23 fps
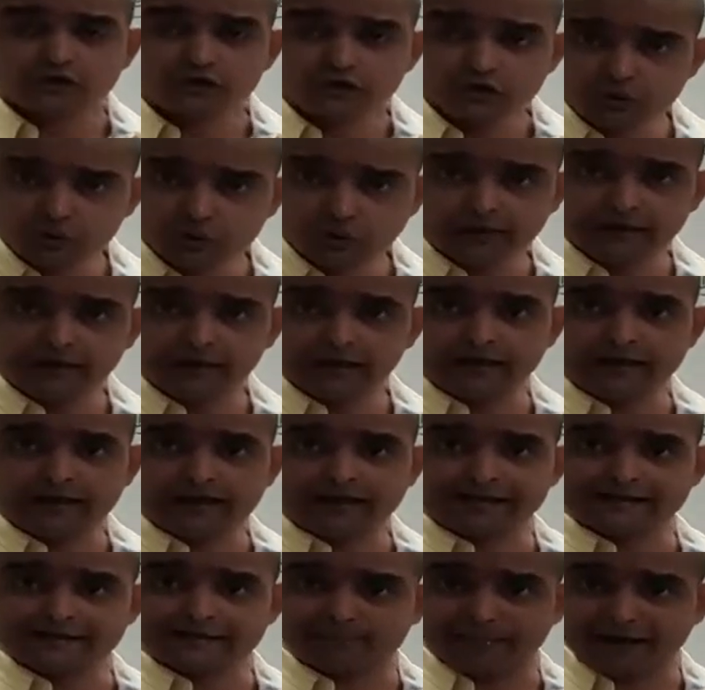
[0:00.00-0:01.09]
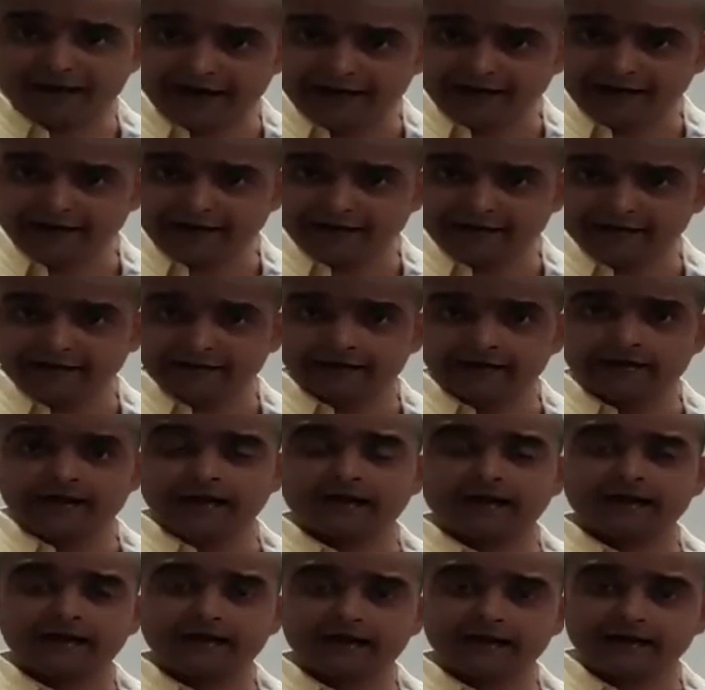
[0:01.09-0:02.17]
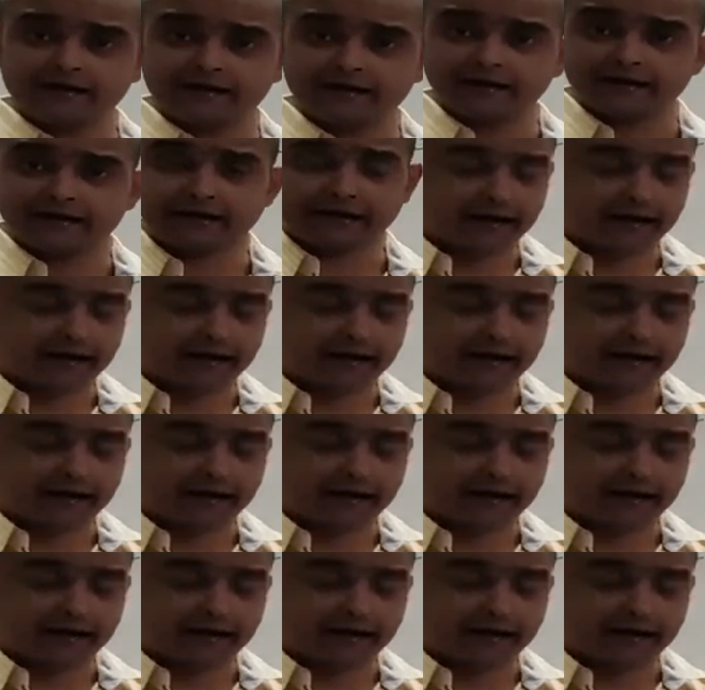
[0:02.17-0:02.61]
you will expand and